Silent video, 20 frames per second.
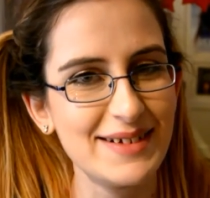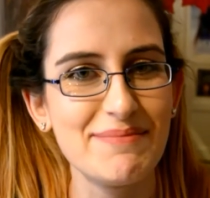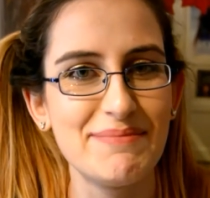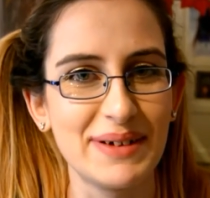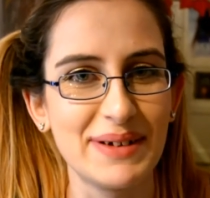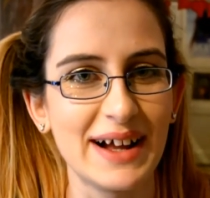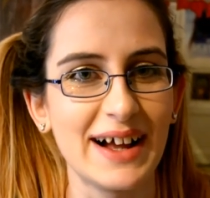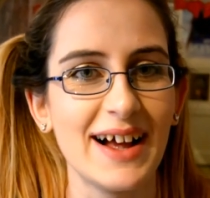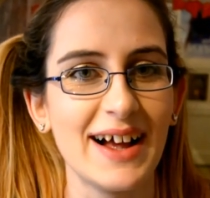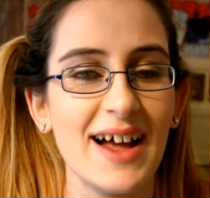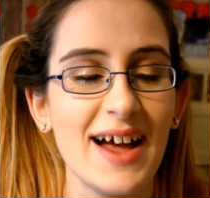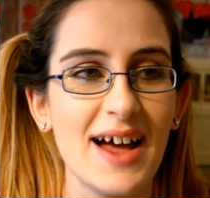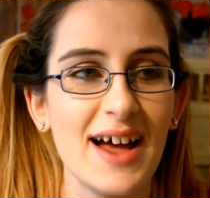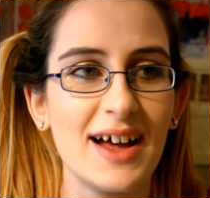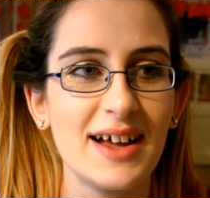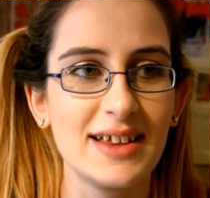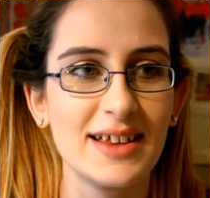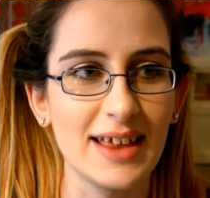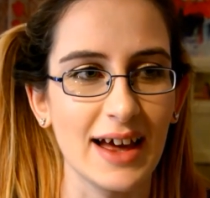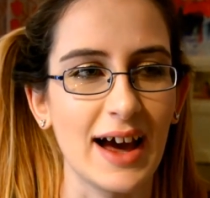but
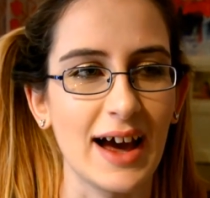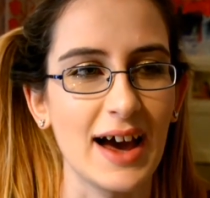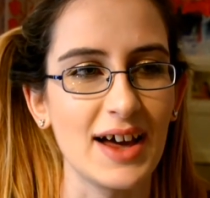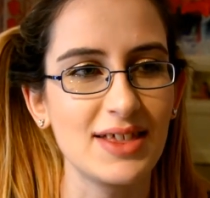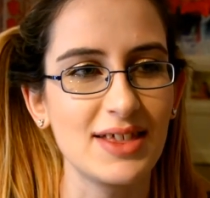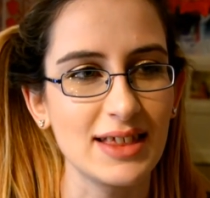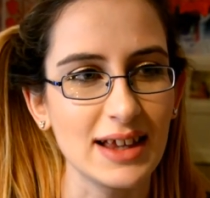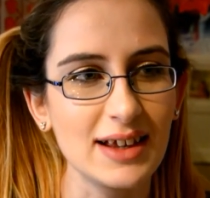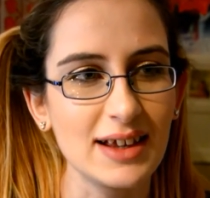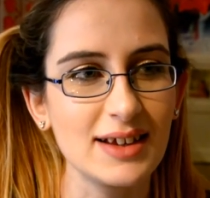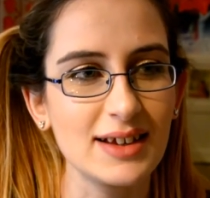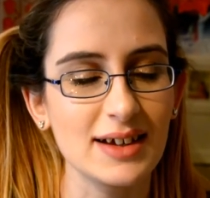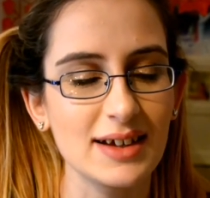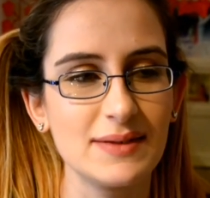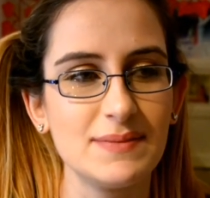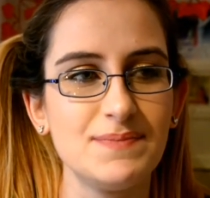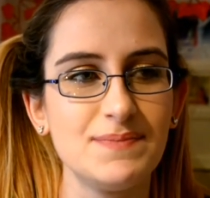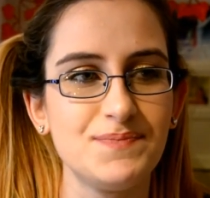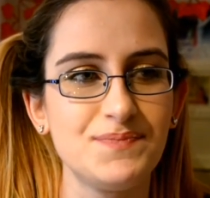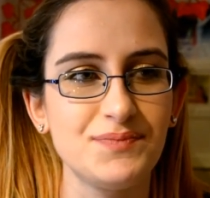yeah, I think
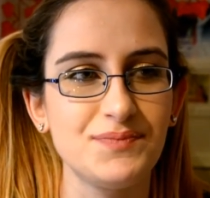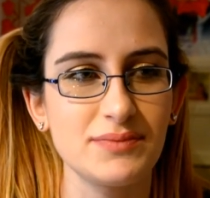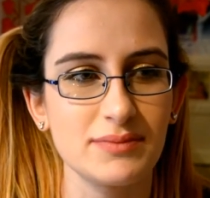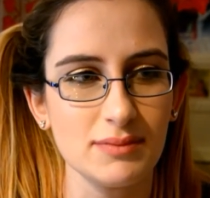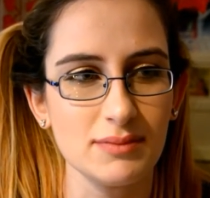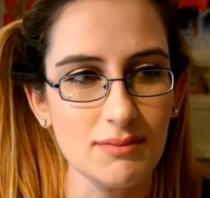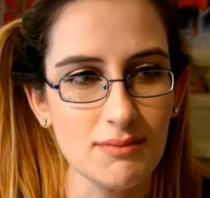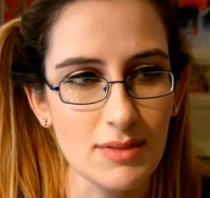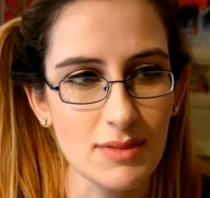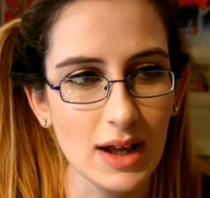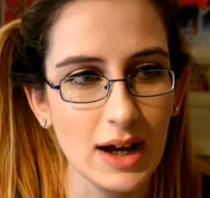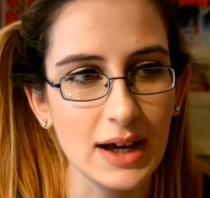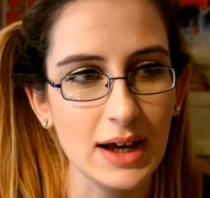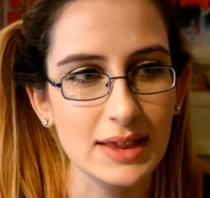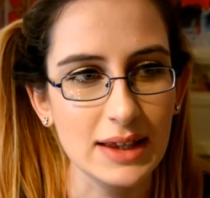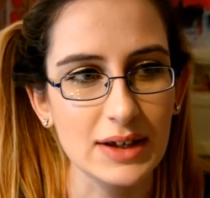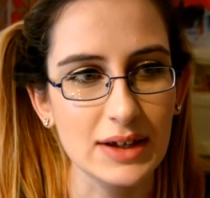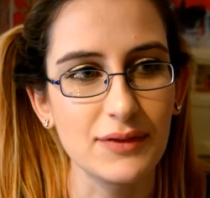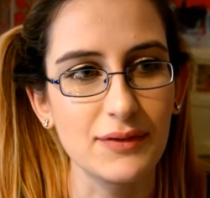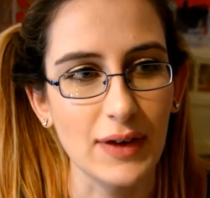I
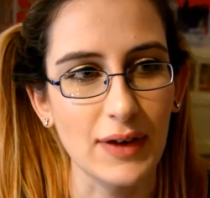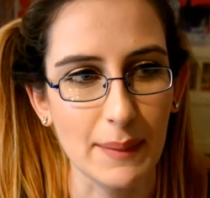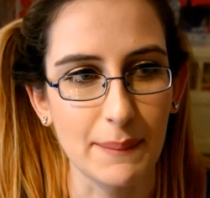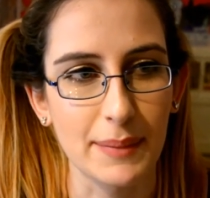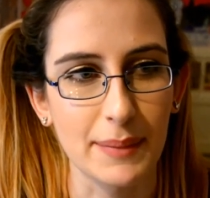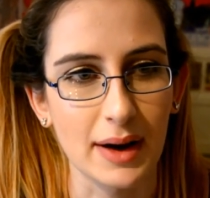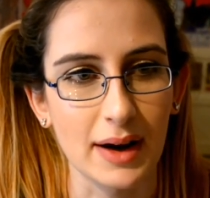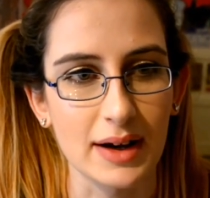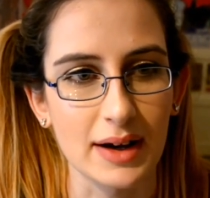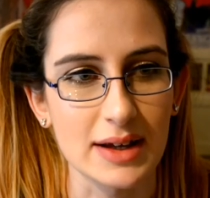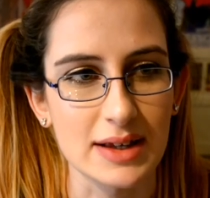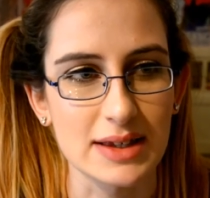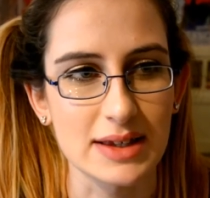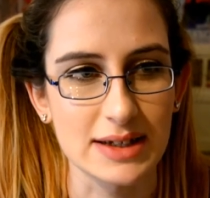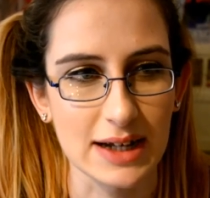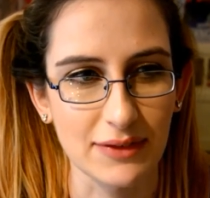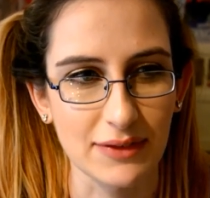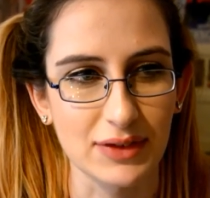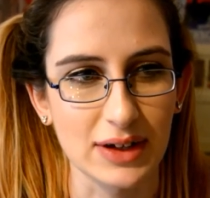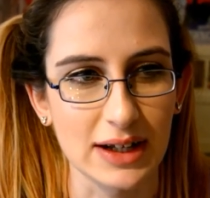think vampire is
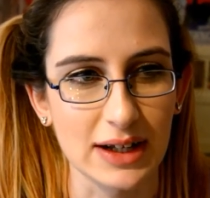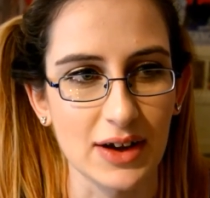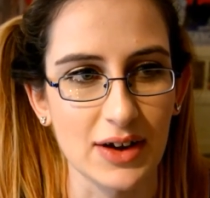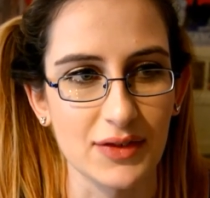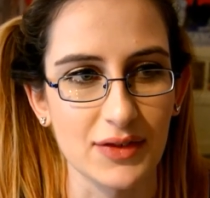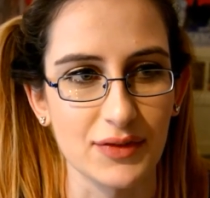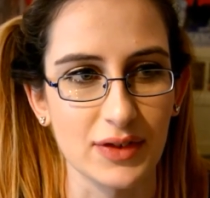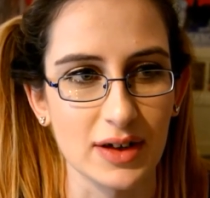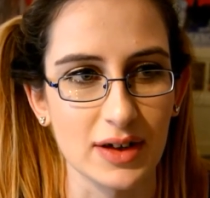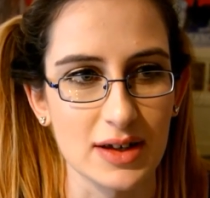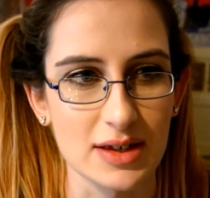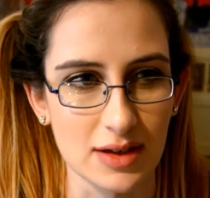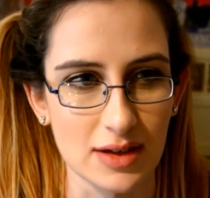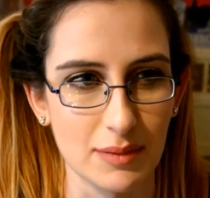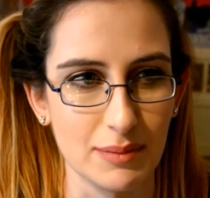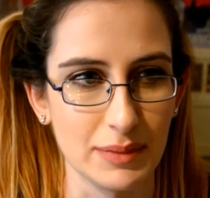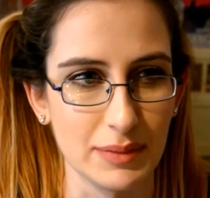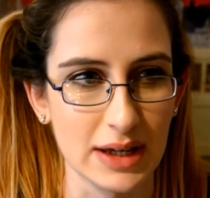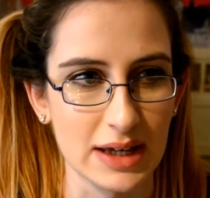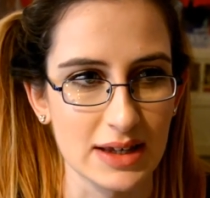definitely over
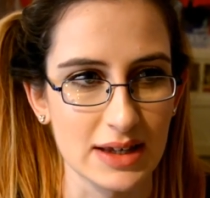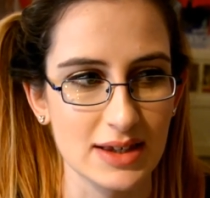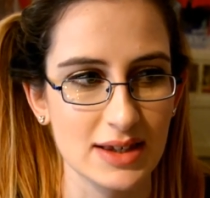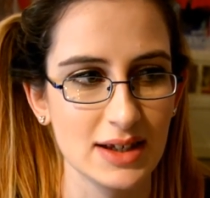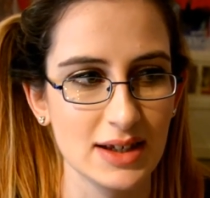zombies.